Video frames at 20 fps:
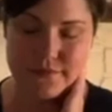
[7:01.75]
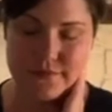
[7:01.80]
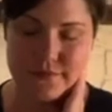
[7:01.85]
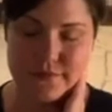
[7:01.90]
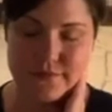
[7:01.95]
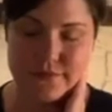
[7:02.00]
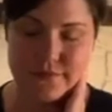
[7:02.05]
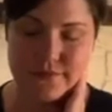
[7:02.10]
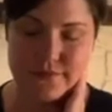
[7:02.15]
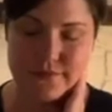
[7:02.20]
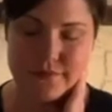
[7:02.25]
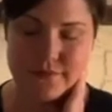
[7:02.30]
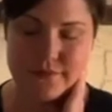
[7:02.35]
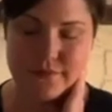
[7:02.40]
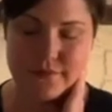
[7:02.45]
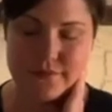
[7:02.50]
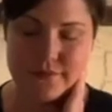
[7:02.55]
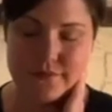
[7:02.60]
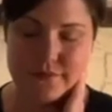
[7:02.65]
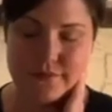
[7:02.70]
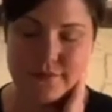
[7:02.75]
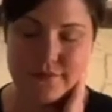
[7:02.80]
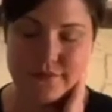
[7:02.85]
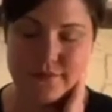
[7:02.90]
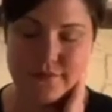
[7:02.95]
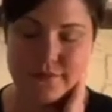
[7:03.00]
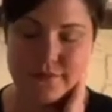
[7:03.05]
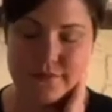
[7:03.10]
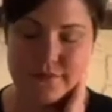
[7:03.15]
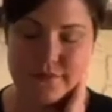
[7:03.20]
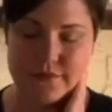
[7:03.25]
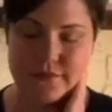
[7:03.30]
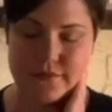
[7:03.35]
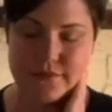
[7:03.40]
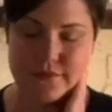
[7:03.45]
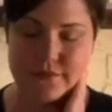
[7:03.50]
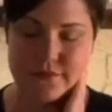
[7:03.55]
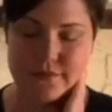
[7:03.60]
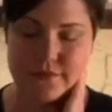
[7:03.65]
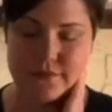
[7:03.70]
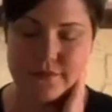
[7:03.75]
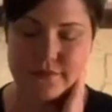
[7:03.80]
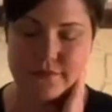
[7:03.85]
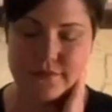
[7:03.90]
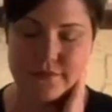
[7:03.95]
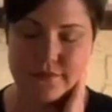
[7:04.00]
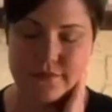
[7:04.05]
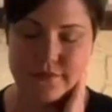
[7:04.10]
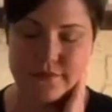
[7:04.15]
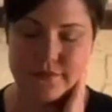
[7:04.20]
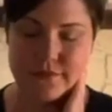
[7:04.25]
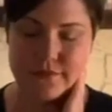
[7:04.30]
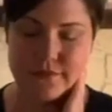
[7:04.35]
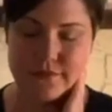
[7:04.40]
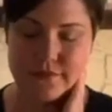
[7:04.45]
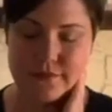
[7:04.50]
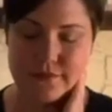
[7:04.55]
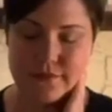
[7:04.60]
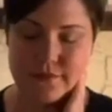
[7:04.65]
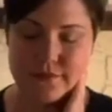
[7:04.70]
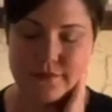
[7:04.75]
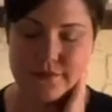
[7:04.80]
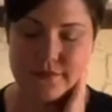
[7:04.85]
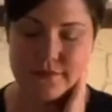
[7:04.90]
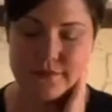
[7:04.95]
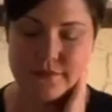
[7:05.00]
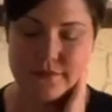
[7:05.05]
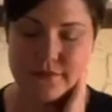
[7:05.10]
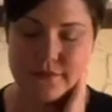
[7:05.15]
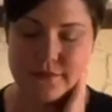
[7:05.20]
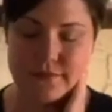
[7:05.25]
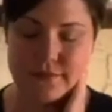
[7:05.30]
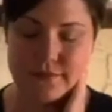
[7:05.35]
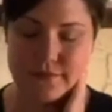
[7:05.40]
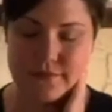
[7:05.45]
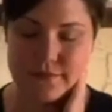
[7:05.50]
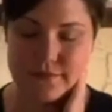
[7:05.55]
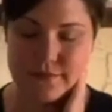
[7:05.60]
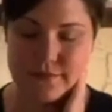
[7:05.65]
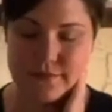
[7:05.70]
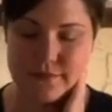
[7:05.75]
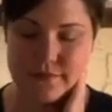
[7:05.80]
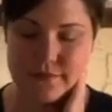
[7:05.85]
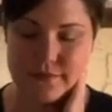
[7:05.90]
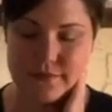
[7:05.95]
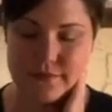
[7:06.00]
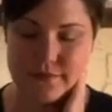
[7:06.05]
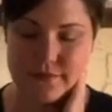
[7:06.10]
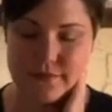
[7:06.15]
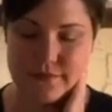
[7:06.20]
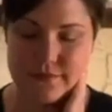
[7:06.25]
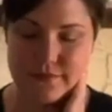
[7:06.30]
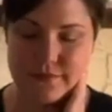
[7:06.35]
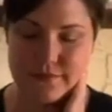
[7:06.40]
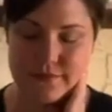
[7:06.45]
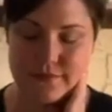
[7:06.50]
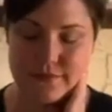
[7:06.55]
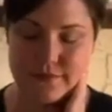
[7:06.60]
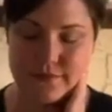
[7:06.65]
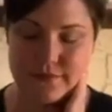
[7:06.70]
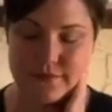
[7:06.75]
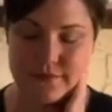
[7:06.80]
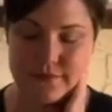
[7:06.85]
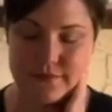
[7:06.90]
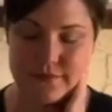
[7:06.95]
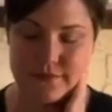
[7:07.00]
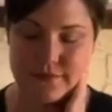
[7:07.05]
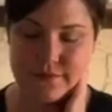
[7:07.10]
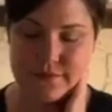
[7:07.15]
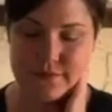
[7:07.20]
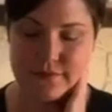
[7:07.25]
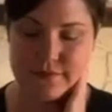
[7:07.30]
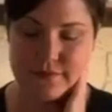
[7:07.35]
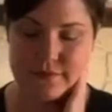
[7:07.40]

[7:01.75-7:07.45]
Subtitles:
[no speech]